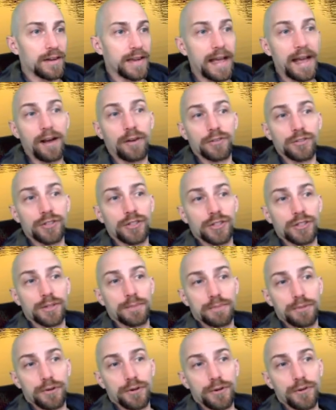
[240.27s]
out just to
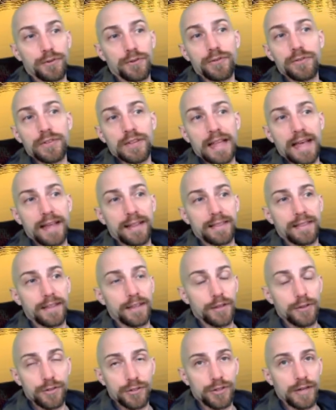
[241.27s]
prove that the
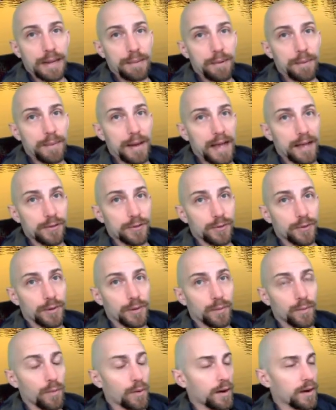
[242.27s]
username and
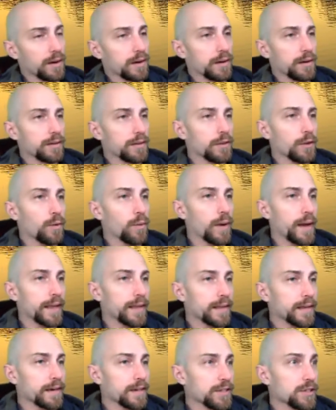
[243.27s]
password work the way
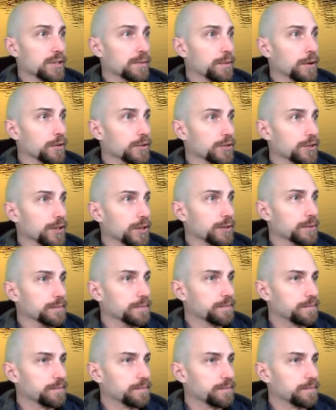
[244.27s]
that it's supposed to.